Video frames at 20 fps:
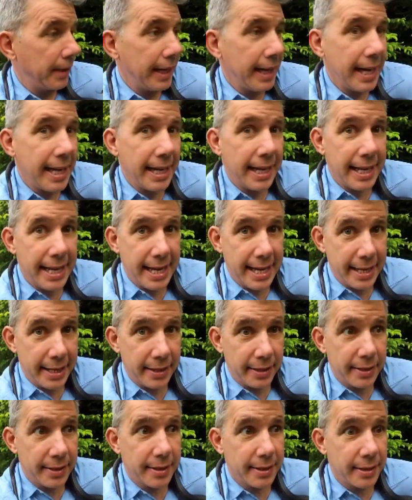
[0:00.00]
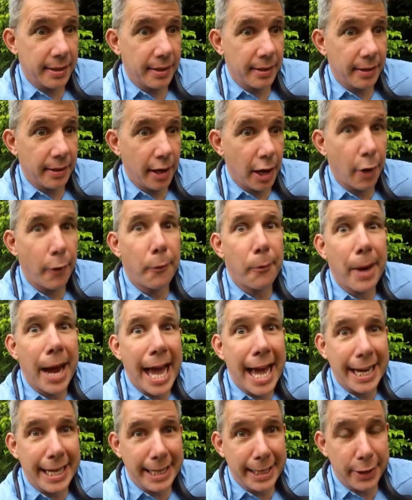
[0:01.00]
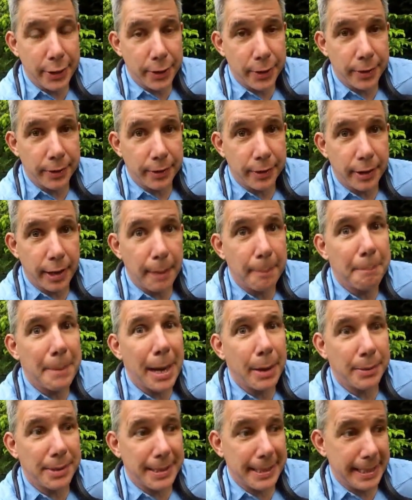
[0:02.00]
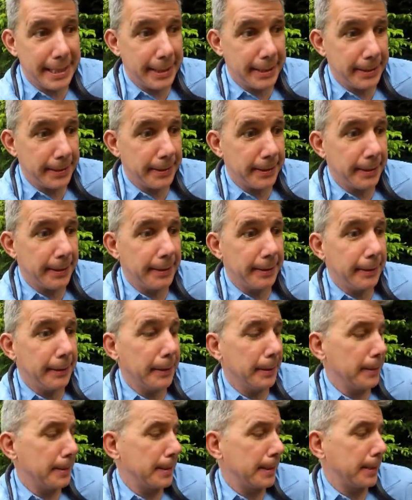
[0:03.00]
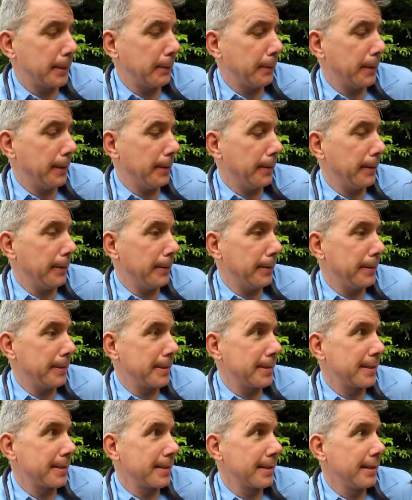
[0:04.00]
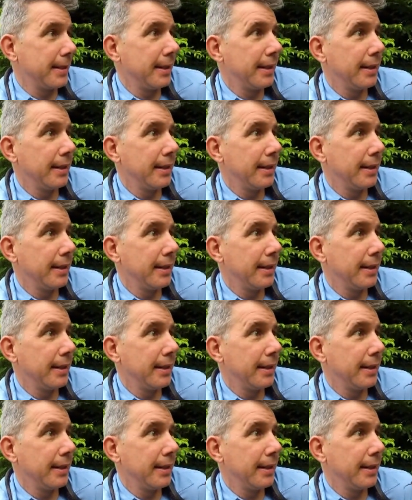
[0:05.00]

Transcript: it is a rat eater, a mouse eater, little squirrels.